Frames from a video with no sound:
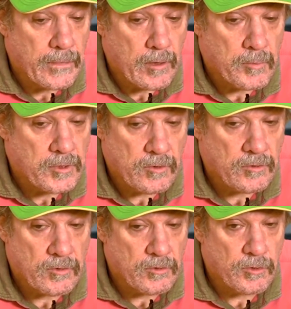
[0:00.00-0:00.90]
I mean,
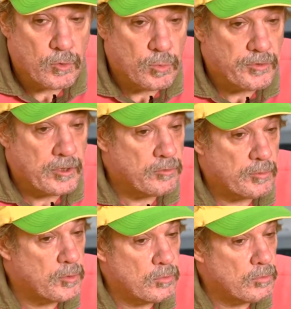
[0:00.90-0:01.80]
the school was so
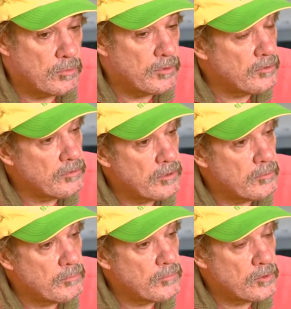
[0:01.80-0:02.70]
small that
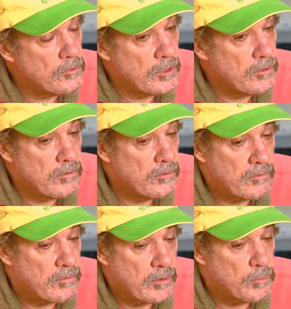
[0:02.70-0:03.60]

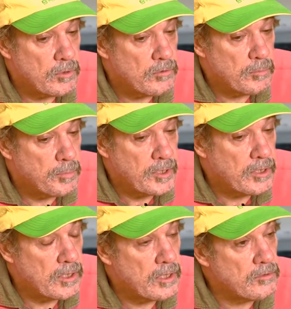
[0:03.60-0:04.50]
there weren't bigger
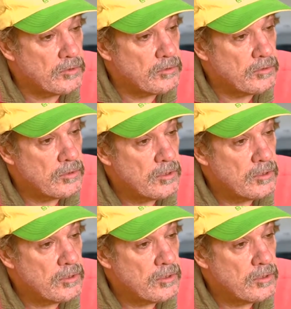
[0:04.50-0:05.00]
classes.